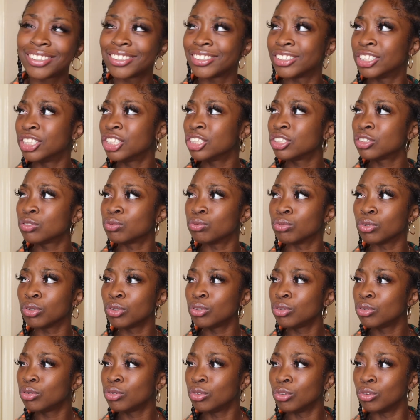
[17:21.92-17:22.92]
Just
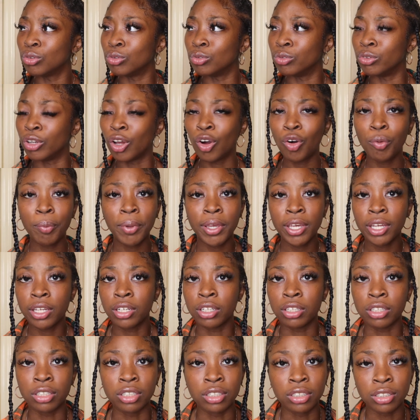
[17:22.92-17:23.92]
rude. No
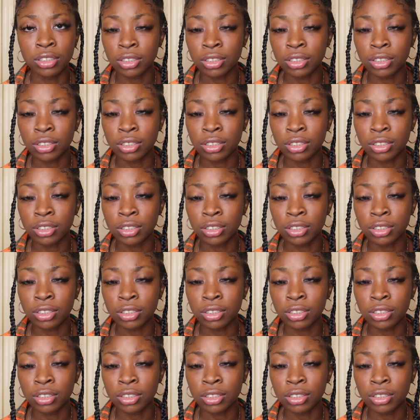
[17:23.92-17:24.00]
manners.